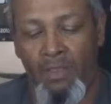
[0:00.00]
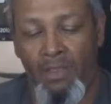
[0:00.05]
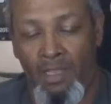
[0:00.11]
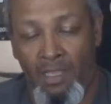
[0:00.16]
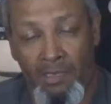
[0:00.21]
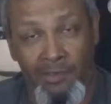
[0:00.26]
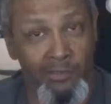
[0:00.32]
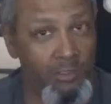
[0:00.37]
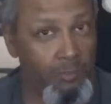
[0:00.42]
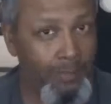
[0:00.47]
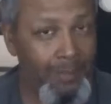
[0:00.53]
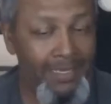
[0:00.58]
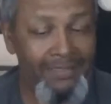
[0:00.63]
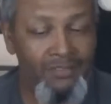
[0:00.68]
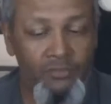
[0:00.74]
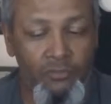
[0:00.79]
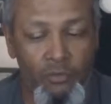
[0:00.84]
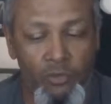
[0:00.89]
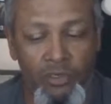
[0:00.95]
Here's the
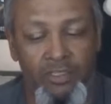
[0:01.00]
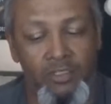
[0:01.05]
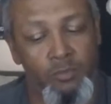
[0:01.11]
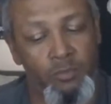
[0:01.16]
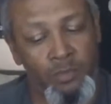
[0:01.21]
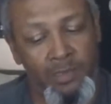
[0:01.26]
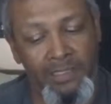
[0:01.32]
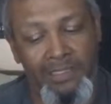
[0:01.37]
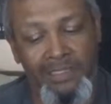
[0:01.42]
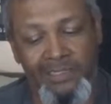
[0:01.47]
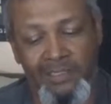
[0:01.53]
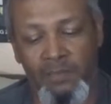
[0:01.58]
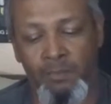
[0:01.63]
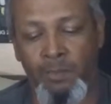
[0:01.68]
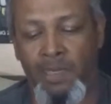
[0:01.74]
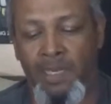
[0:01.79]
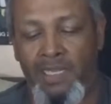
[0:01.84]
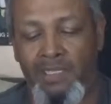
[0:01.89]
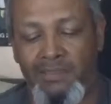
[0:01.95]
box for it. It's a pretty decent
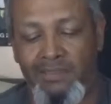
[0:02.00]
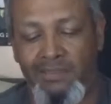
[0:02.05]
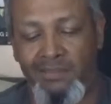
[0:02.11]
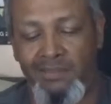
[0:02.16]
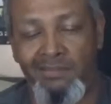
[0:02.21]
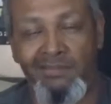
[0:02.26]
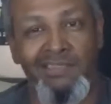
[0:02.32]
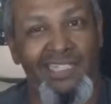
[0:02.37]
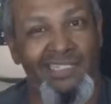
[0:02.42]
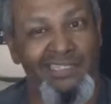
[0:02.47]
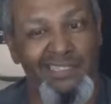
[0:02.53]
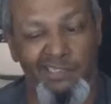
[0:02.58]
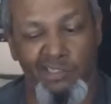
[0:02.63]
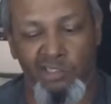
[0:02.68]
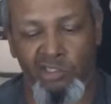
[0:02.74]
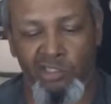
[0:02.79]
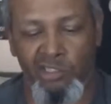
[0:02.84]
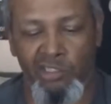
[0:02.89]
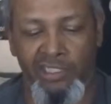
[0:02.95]
box. Nice and
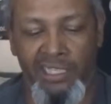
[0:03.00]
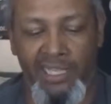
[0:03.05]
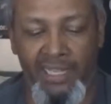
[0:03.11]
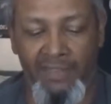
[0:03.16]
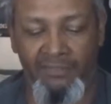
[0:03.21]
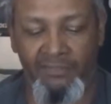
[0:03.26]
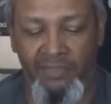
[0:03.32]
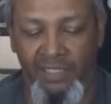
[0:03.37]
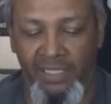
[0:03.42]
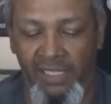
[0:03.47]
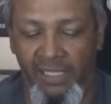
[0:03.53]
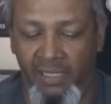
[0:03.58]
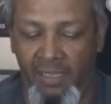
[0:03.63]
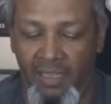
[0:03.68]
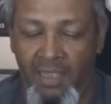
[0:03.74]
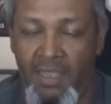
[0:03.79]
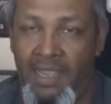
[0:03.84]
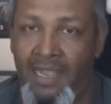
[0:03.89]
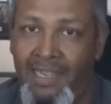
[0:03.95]
sturdy, hefty.
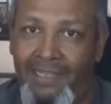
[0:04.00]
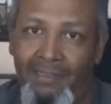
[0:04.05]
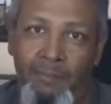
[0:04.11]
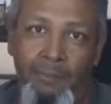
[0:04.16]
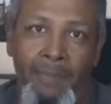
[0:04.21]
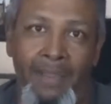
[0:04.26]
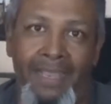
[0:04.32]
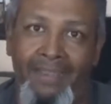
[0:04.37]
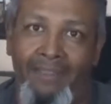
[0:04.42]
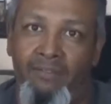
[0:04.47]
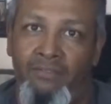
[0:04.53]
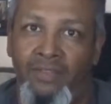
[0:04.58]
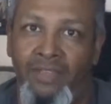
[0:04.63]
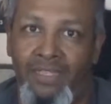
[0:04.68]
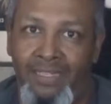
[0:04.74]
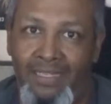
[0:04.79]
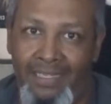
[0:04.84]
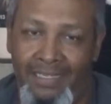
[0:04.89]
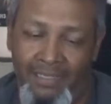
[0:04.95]
On the back of
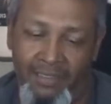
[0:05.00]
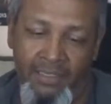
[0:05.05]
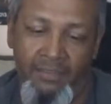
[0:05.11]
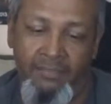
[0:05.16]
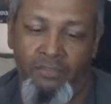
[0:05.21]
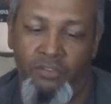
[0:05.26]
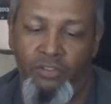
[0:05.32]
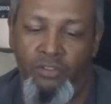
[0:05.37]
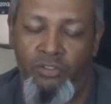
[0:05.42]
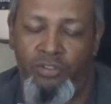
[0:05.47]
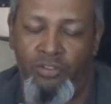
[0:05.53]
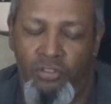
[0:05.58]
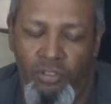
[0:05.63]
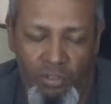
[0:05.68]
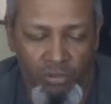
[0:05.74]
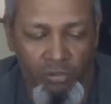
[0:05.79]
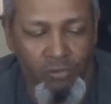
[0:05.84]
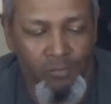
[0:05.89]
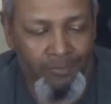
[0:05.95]
it, it gives
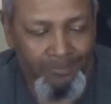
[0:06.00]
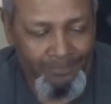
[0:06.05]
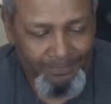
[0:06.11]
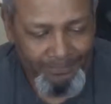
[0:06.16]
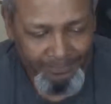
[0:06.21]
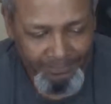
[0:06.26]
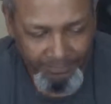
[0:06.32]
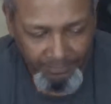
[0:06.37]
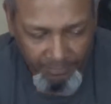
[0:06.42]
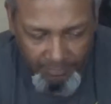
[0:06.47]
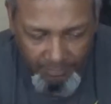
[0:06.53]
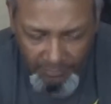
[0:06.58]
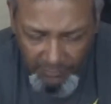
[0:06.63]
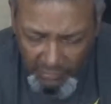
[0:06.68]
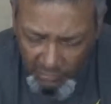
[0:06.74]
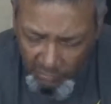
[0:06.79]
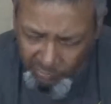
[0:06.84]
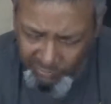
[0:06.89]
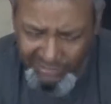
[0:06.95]
you
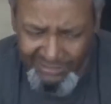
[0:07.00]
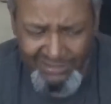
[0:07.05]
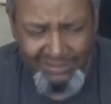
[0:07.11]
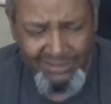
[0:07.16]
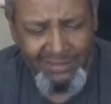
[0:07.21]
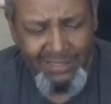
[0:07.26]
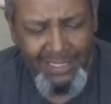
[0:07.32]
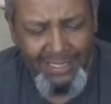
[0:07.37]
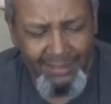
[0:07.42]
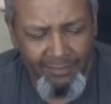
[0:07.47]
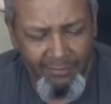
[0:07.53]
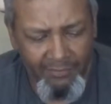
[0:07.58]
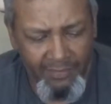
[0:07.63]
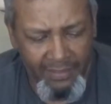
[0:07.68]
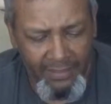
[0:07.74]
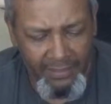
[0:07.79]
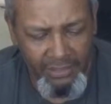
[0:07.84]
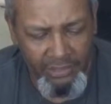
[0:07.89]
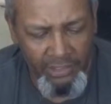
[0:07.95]
what's inside of
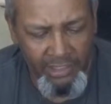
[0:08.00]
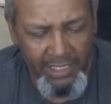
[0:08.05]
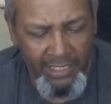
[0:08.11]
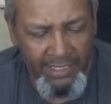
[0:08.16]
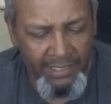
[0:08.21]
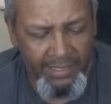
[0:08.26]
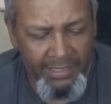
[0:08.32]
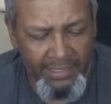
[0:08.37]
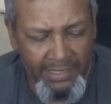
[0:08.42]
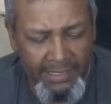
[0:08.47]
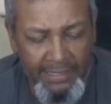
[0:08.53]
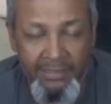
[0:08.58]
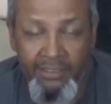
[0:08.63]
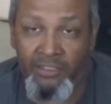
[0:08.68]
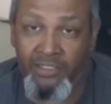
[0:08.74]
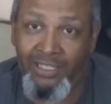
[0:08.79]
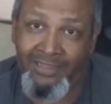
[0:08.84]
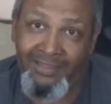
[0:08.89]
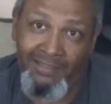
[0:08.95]
it. You get
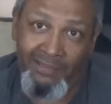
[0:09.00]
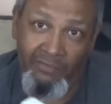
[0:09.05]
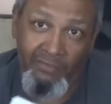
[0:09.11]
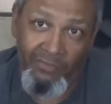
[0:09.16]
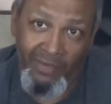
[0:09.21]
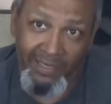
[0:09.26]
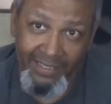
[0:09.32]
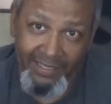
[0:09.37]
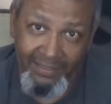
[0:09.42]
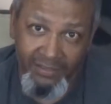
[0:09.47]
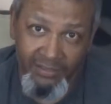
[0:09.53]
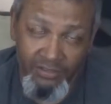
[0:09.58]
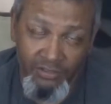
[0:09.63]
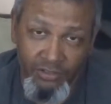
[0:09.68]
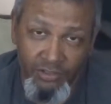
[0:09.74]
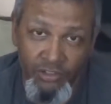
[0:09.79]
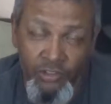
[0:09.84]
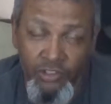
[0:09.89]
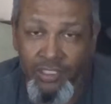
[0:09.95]
the
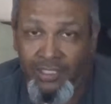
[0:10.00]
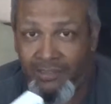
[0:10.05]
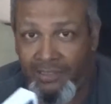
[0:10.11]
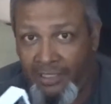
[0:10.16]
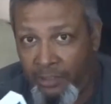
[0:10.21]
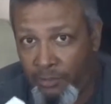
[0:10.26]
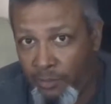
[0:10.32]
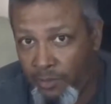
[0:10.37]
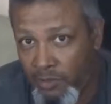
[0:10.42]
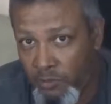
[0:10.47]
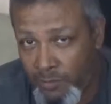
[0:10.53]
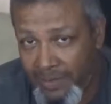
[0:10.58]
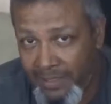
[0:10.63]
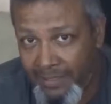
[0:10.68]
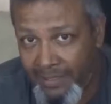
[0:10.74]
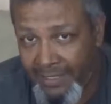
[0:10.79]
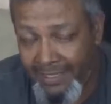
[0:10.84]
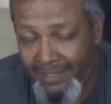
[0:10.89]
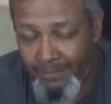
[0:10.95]
device, you get the USB
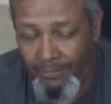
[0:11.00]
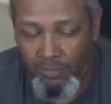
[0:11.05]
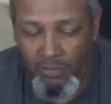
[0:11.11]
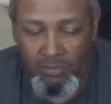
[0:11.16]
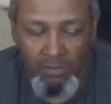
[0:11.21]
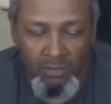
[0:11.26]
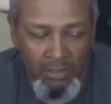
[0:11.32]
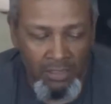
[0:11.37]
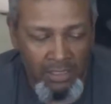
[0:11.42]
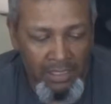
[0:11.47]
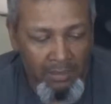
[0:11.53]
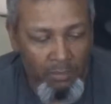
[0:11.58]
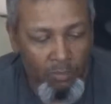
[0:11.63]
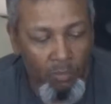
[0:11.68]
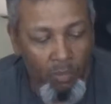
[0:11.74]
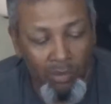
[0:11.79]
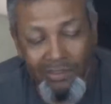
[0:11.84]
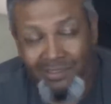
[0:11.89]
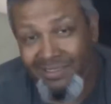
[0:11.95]
cable,
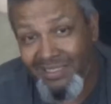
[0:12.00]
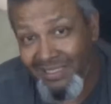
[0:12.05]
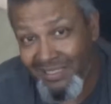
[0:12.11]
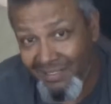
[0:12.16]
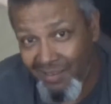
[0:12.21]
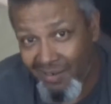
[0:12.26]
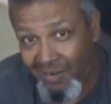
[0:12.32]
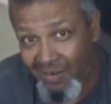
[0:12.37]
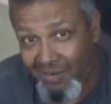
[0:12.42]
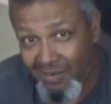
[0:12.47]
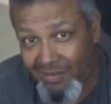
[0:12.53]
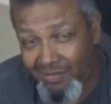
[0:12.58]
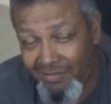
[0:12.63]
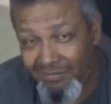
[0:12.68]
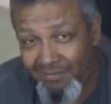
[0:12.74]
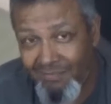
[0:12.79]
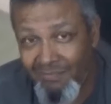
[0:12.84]
warranty card,